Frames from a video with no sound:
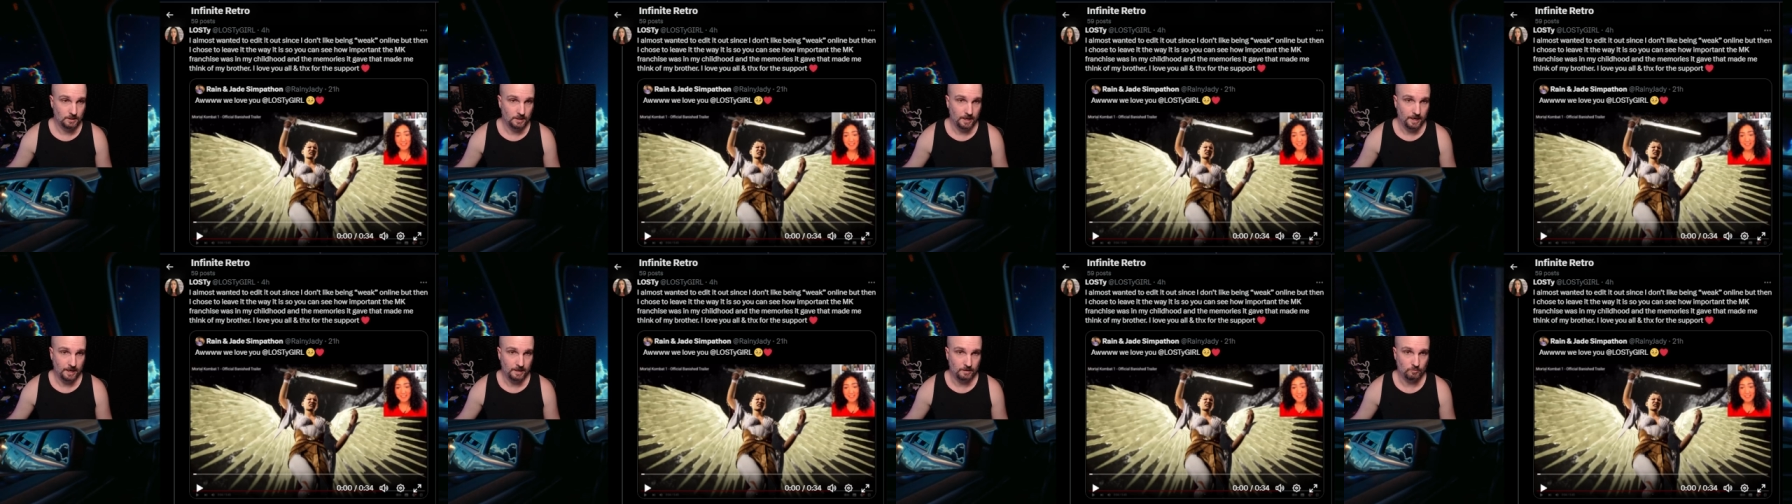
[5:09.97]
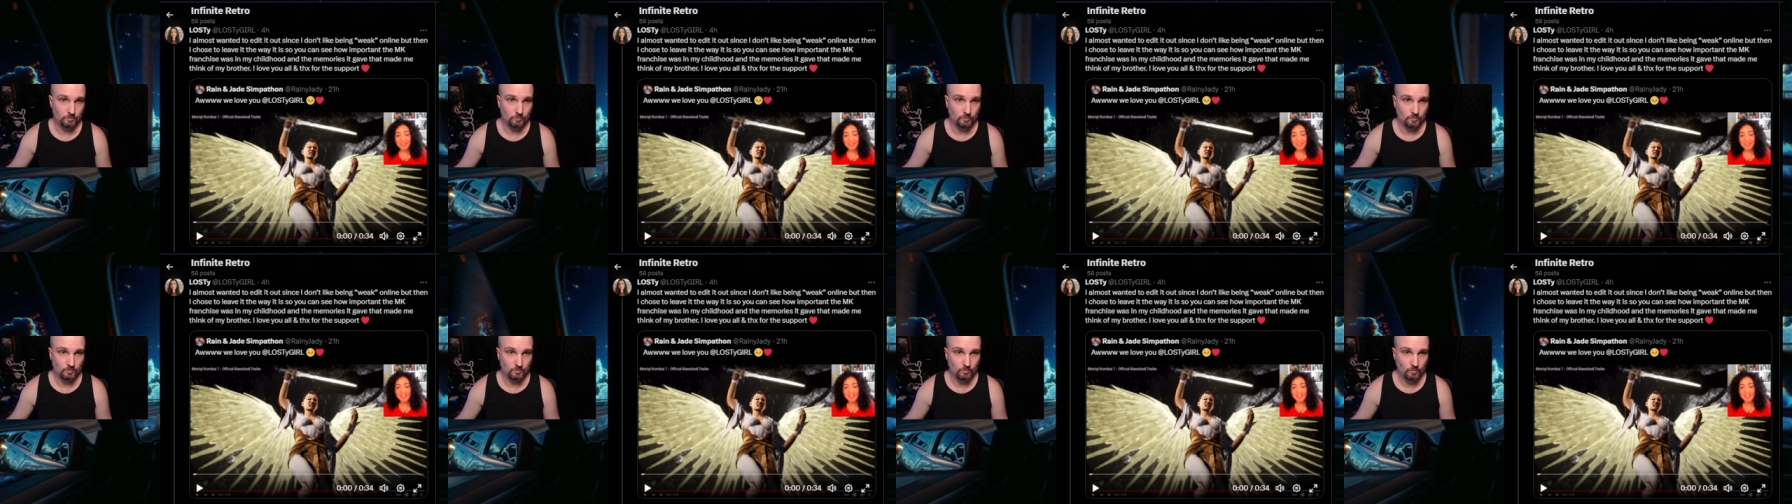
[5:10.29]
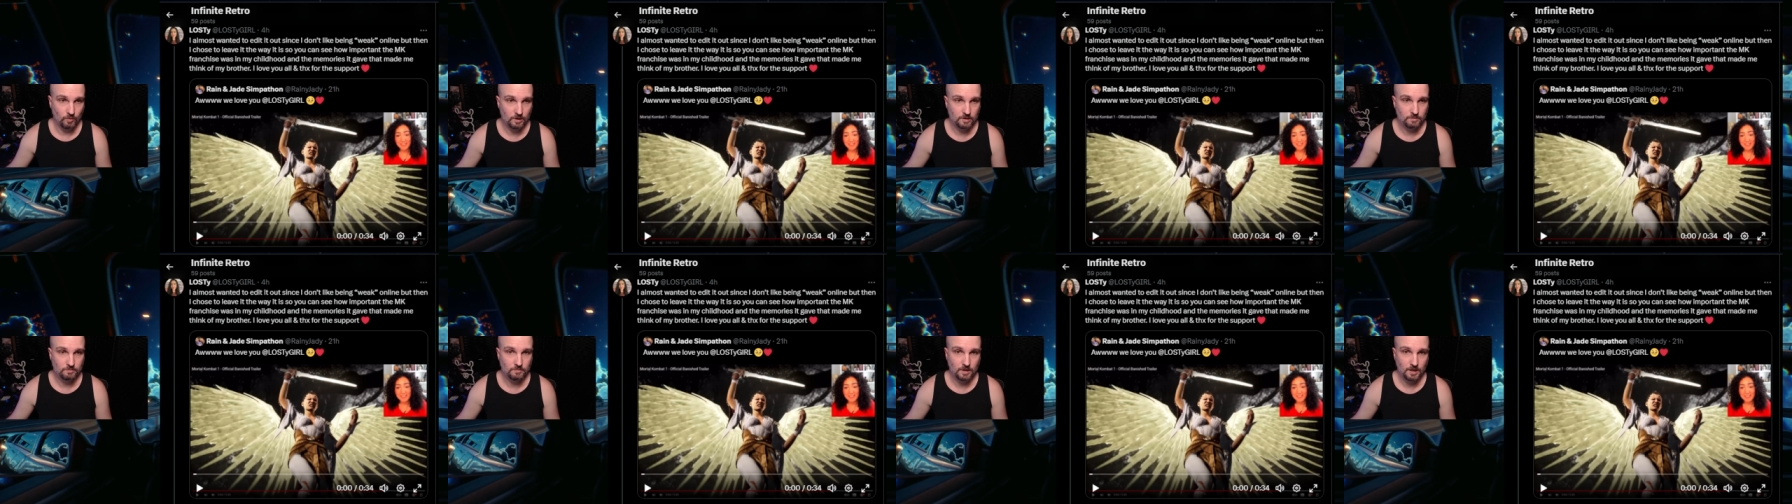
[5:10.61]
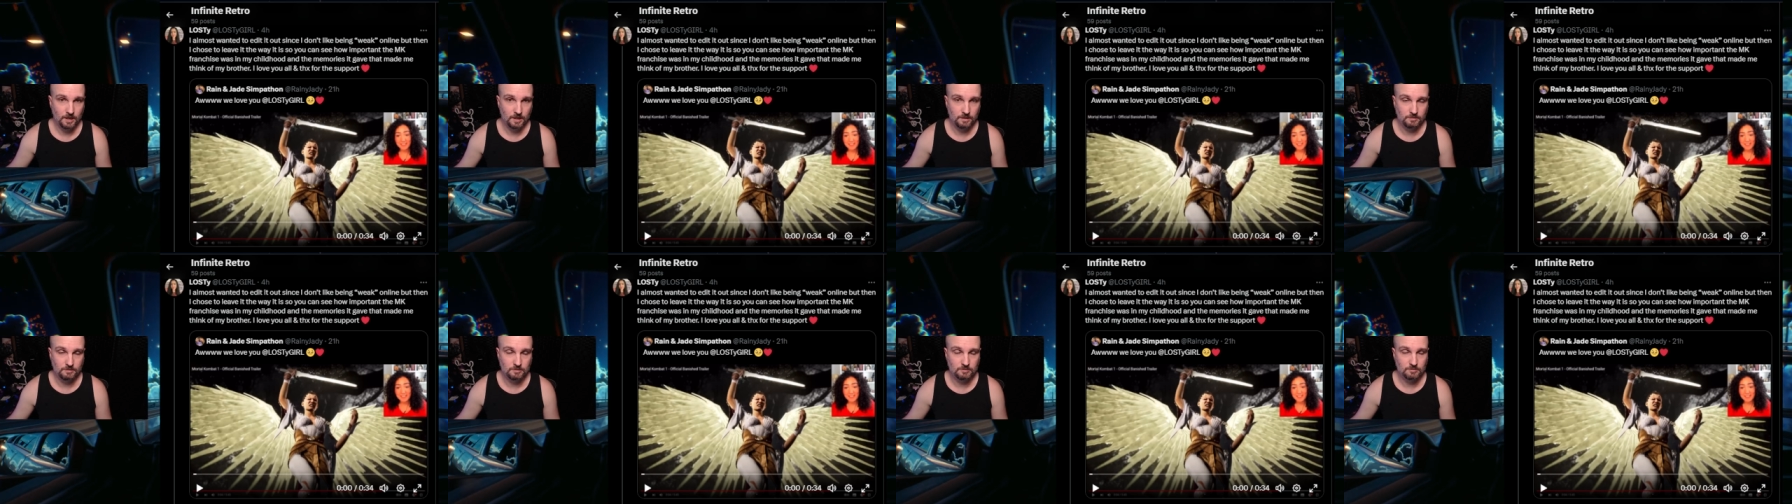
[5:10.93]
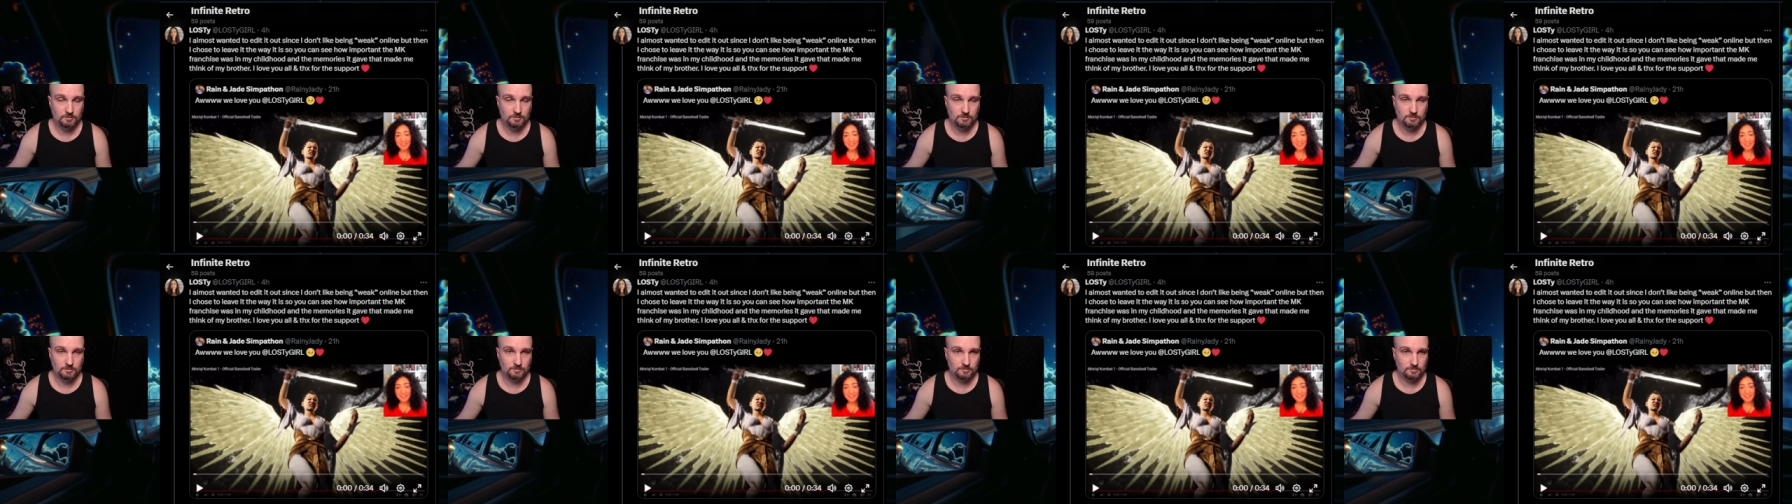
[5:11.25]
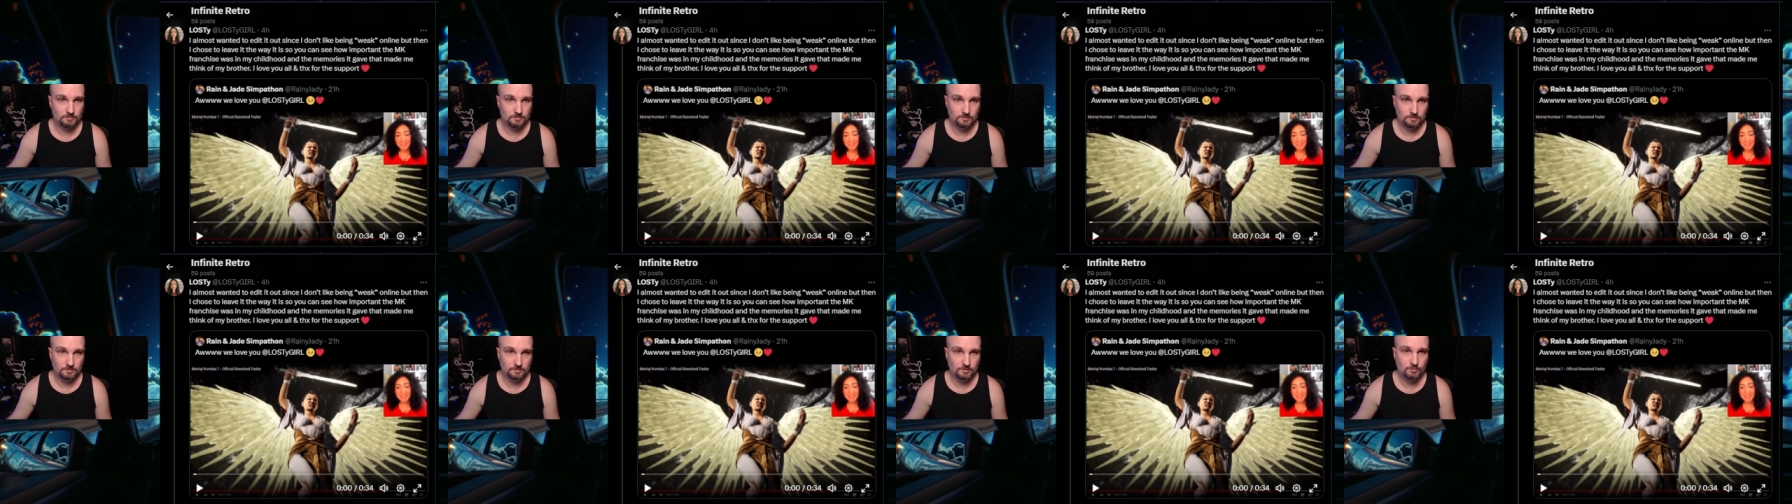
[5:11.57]
And one of my
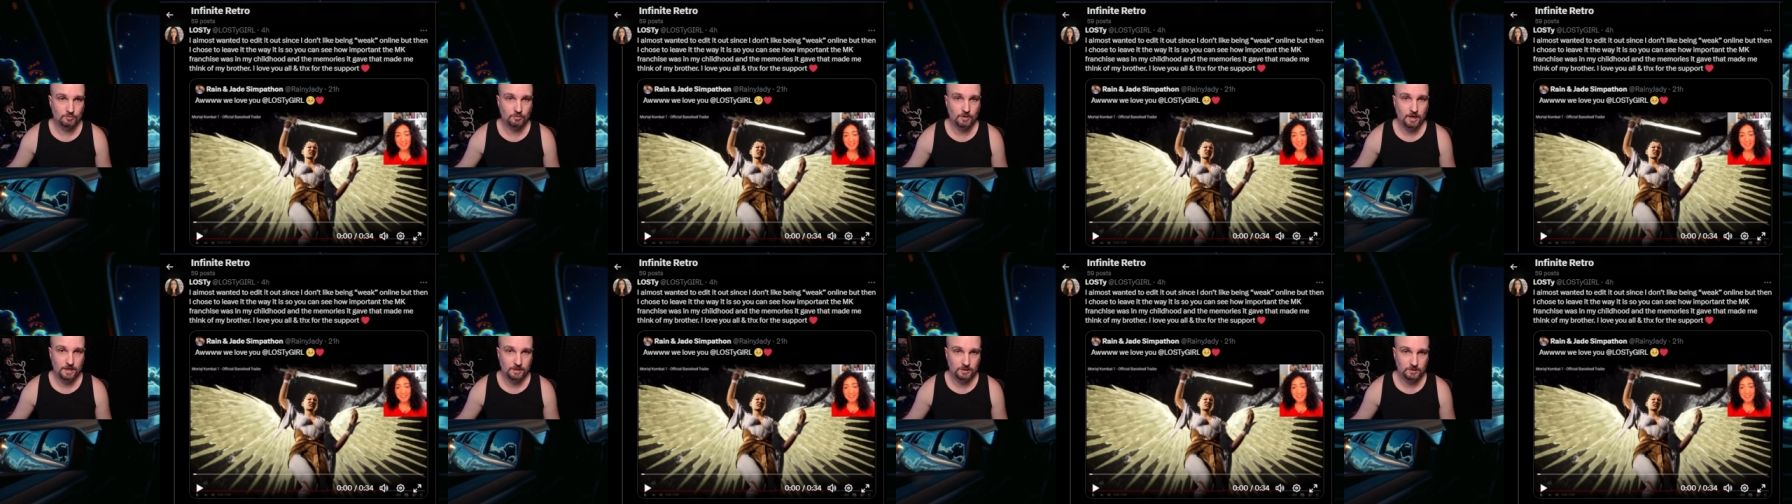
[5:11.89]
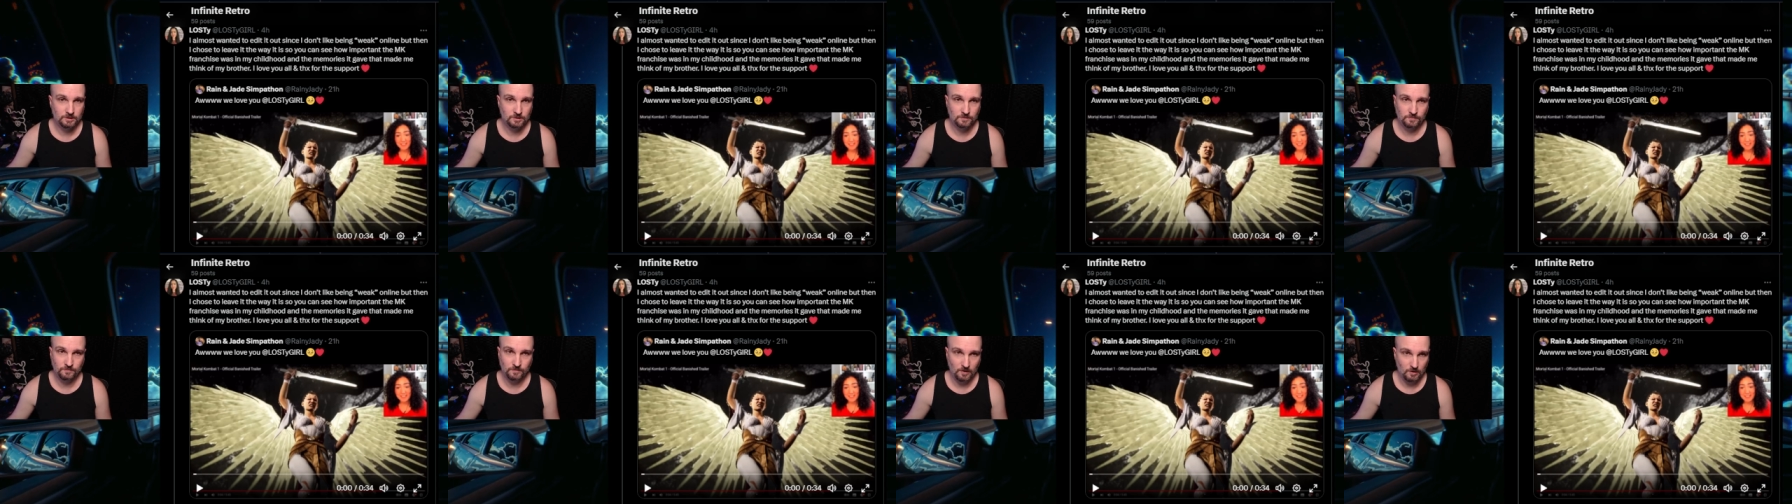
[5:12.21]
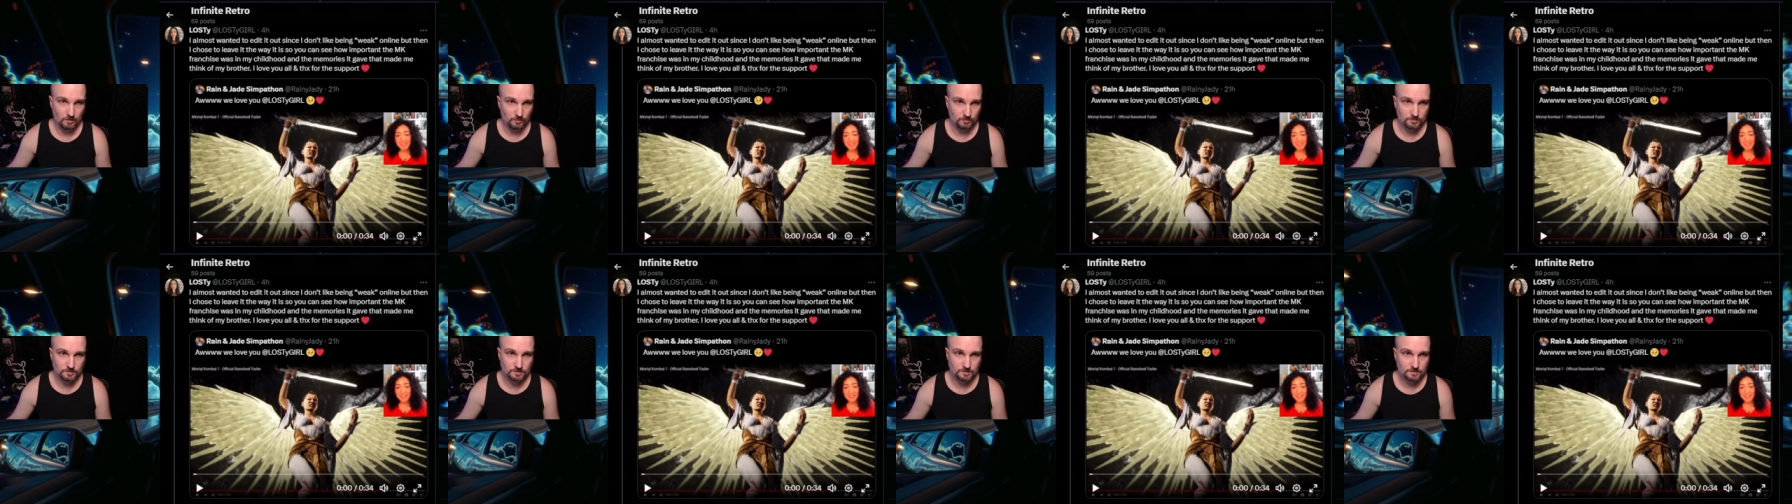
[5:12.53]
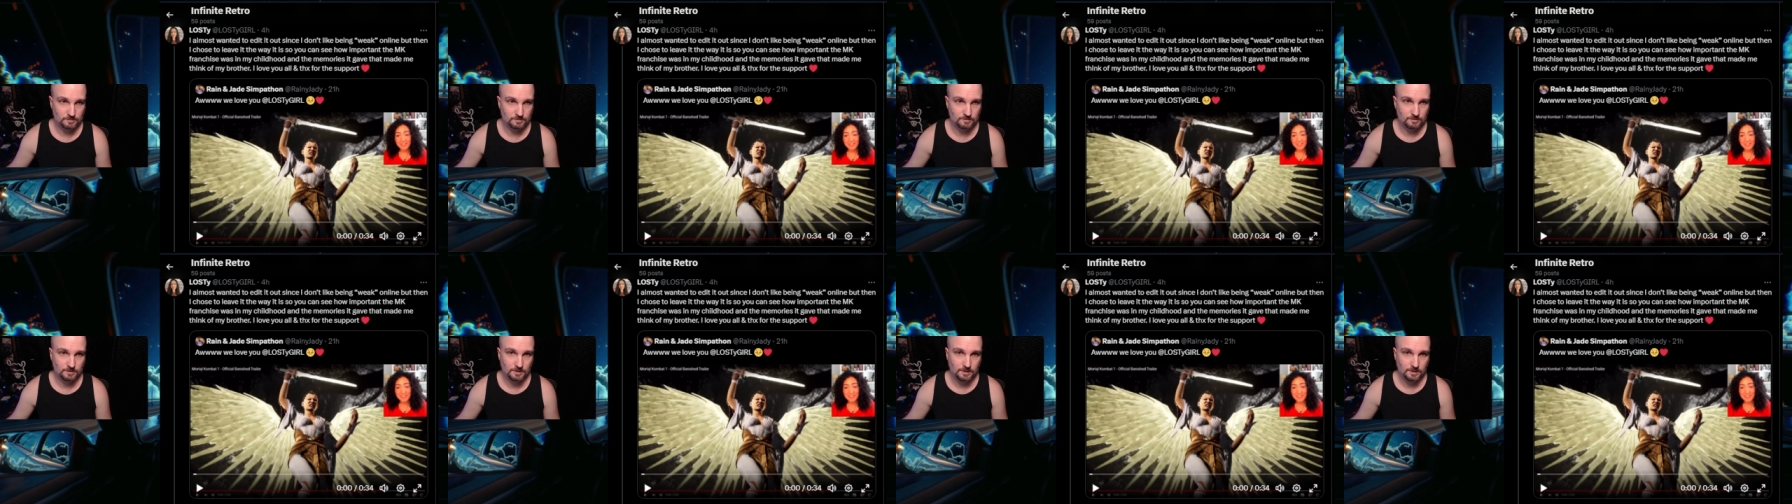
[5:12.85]
greatest faults